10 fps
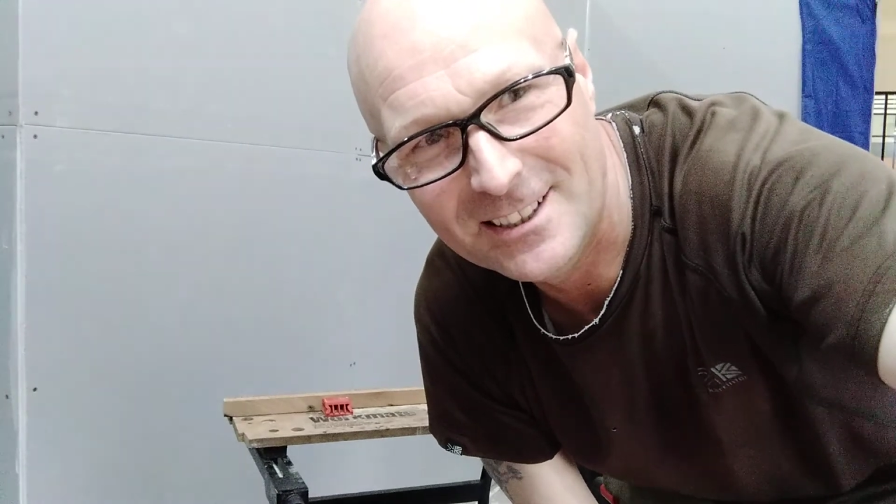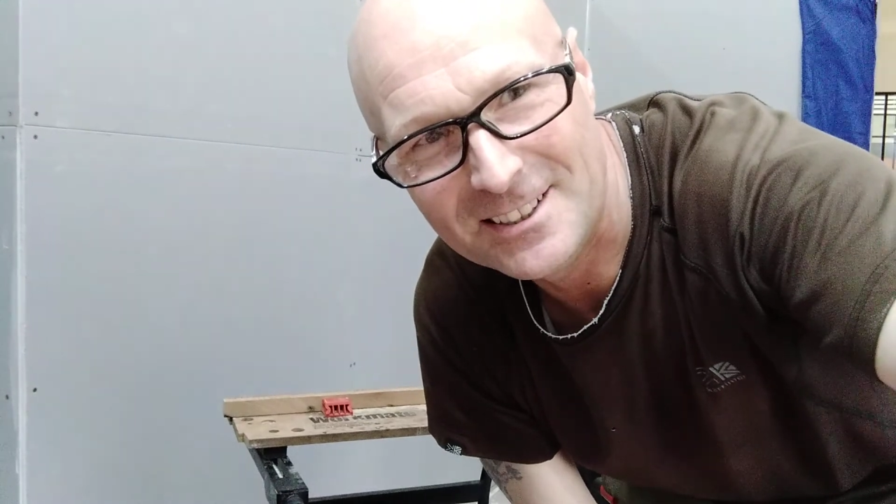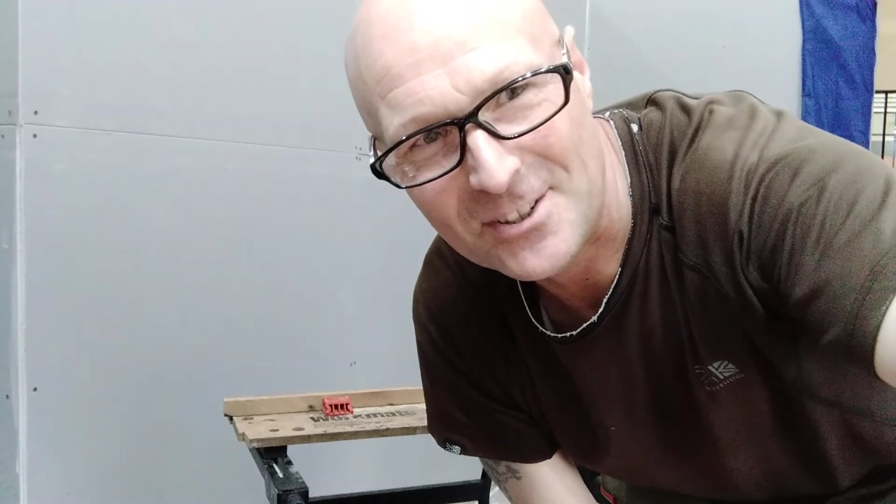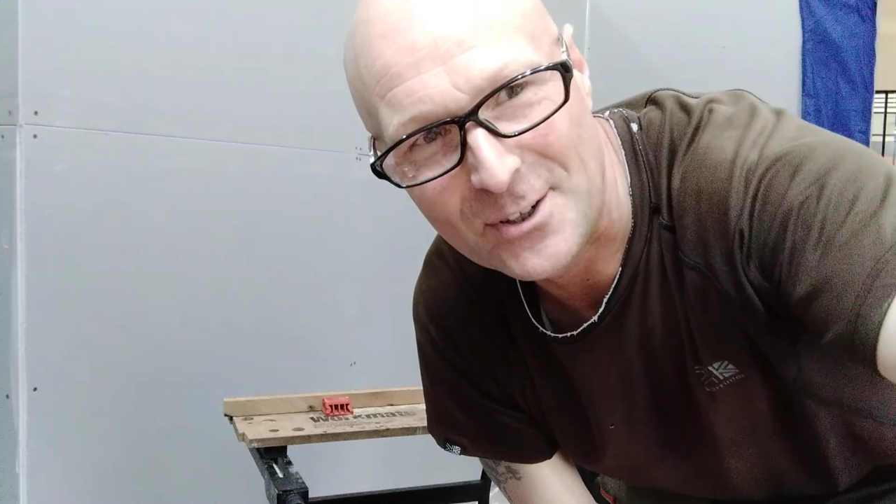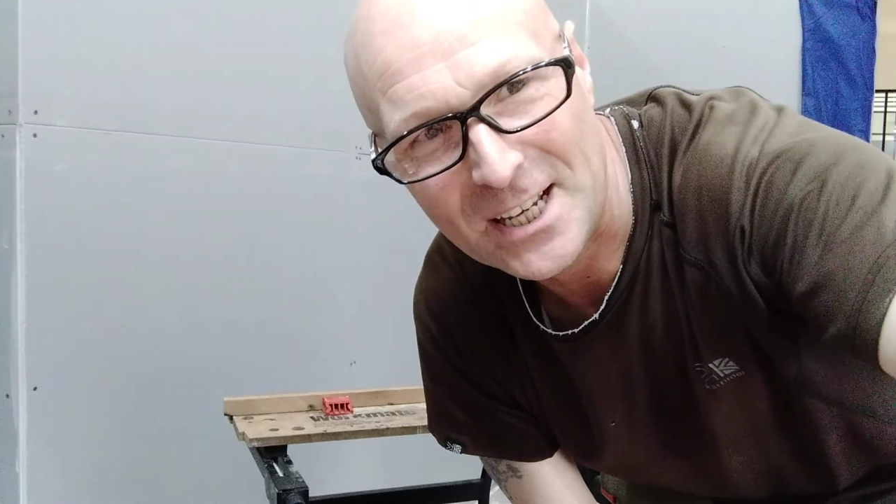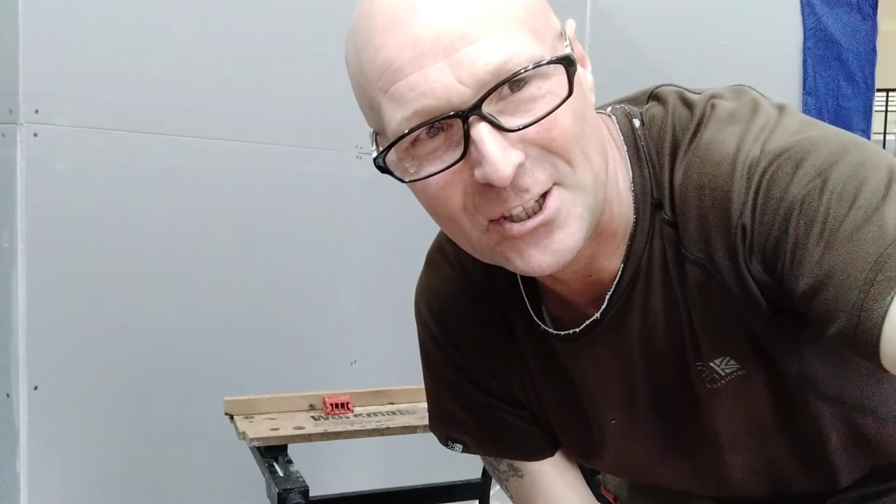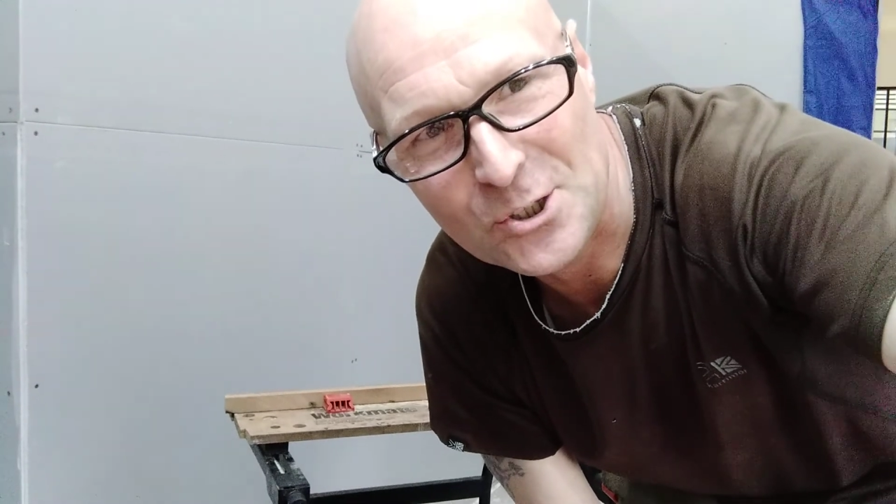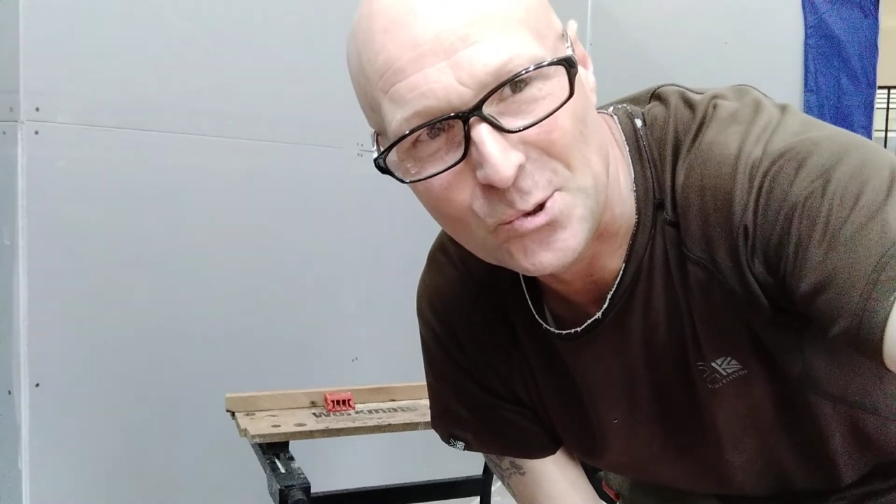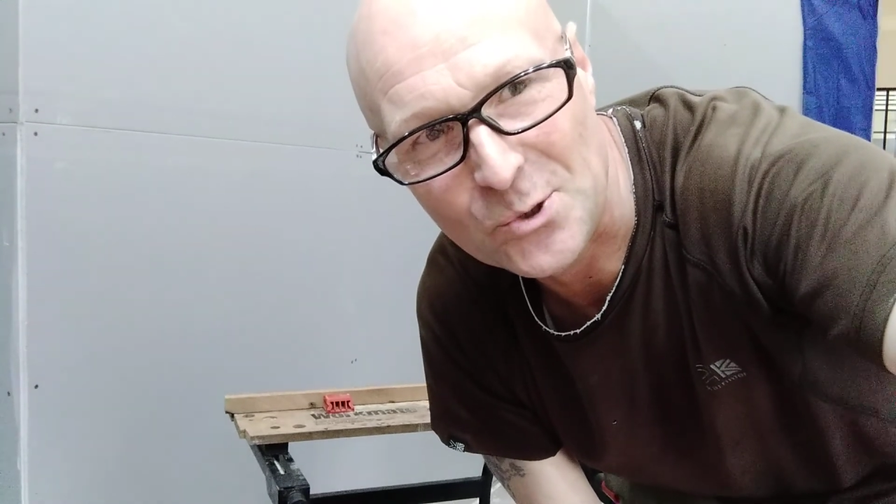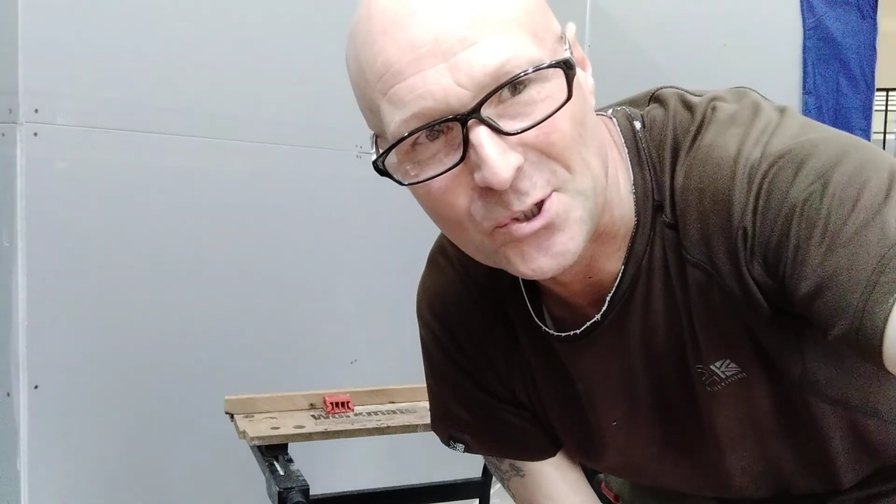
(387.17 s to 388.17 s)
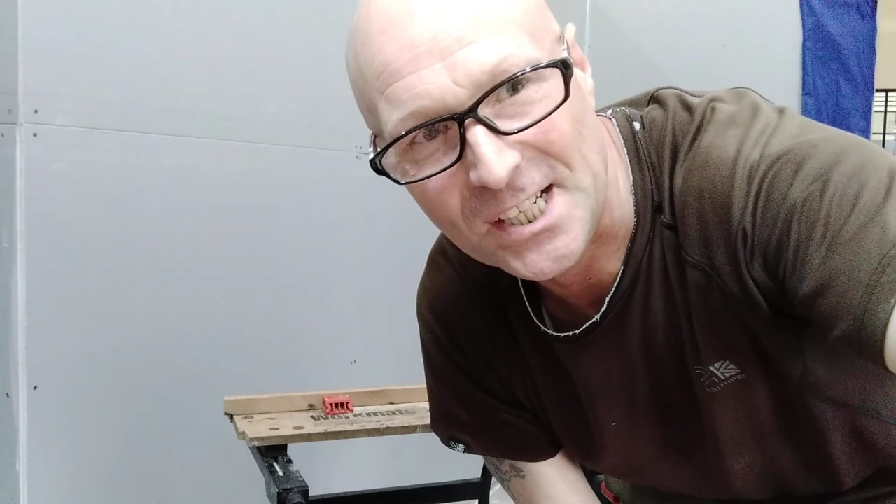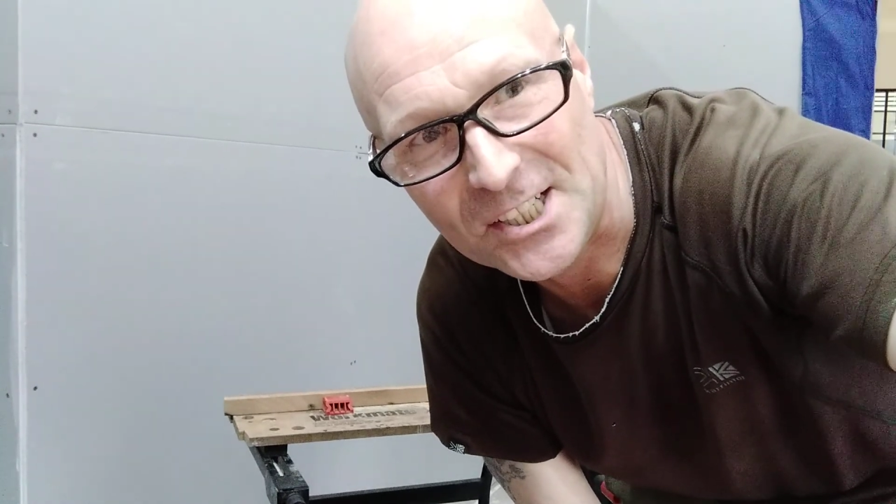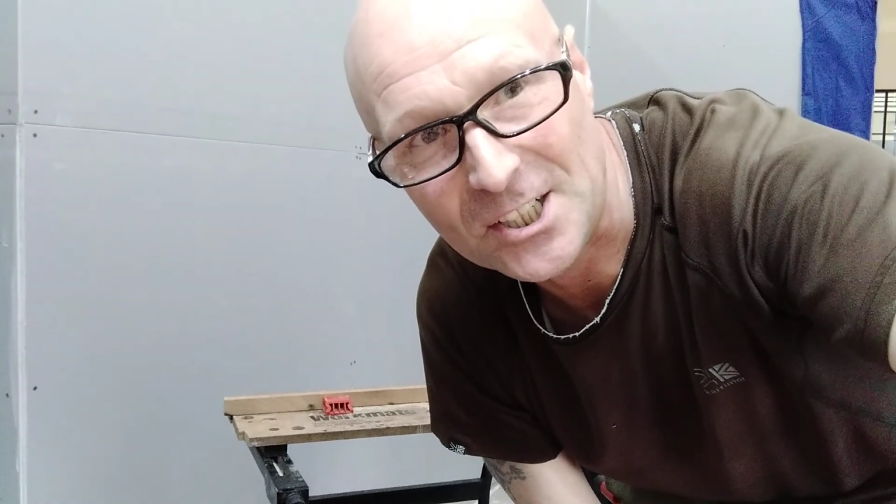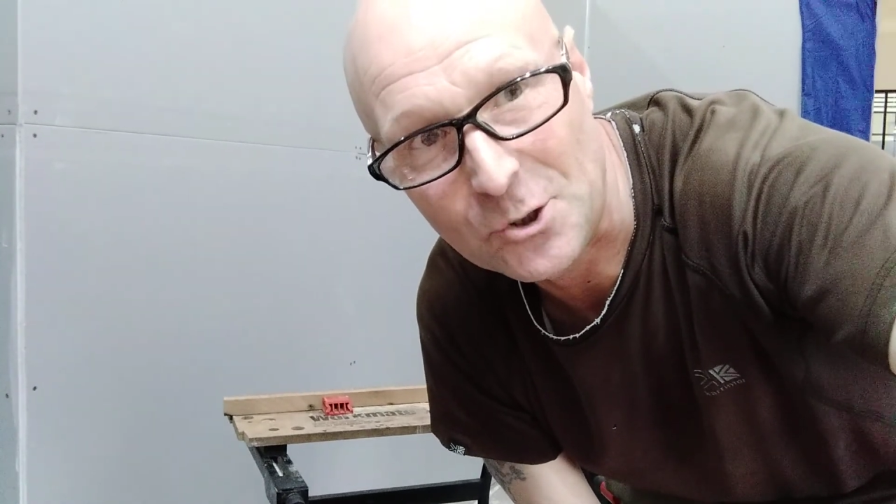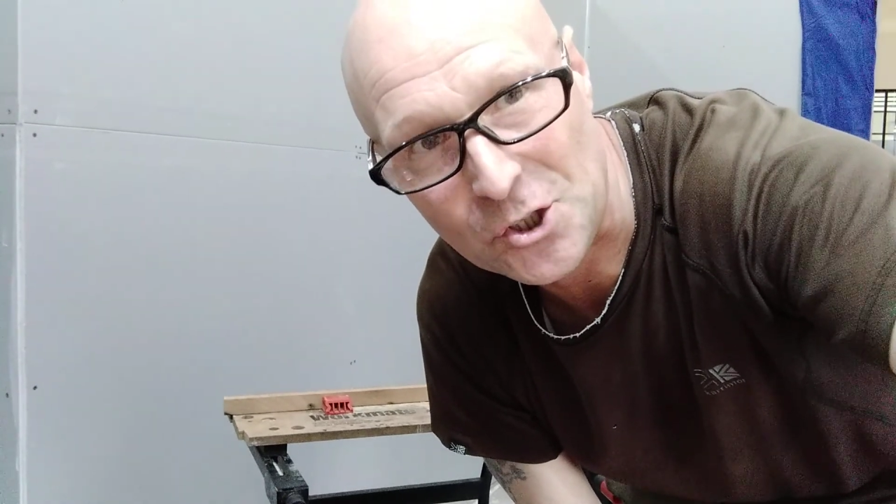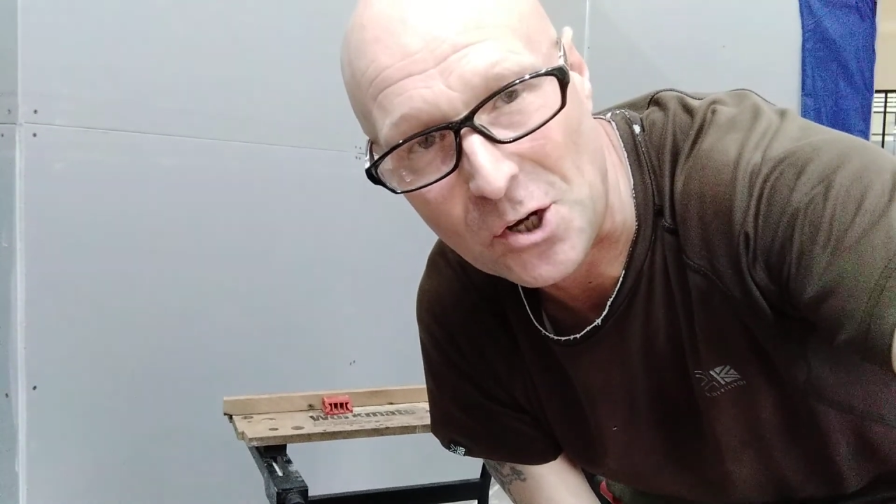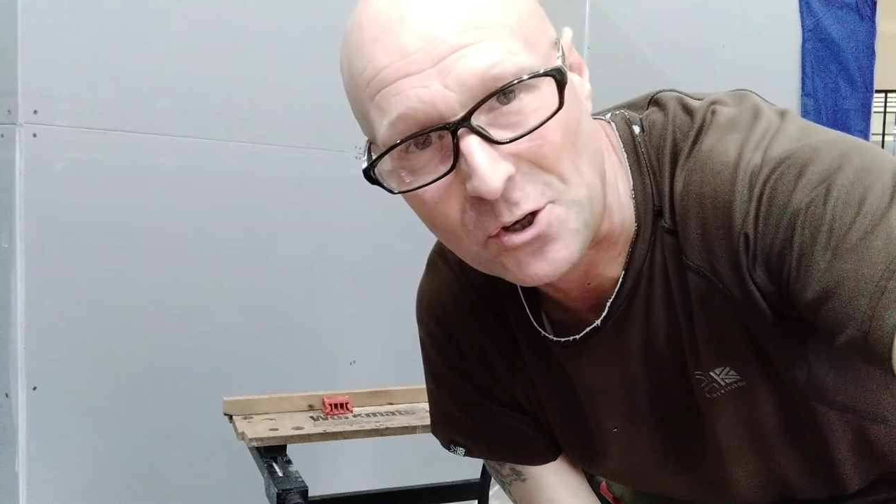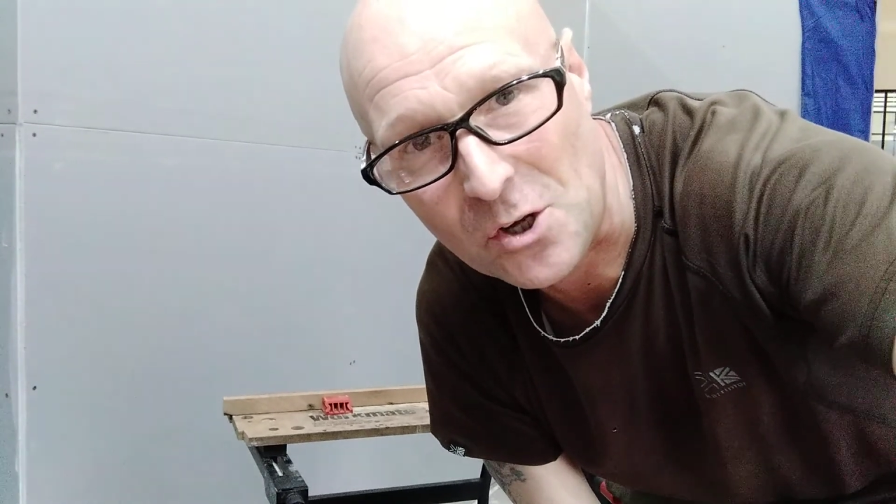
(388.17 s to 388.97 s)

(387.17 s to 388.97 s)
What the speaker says: So I'll get the tools I need and I'll show you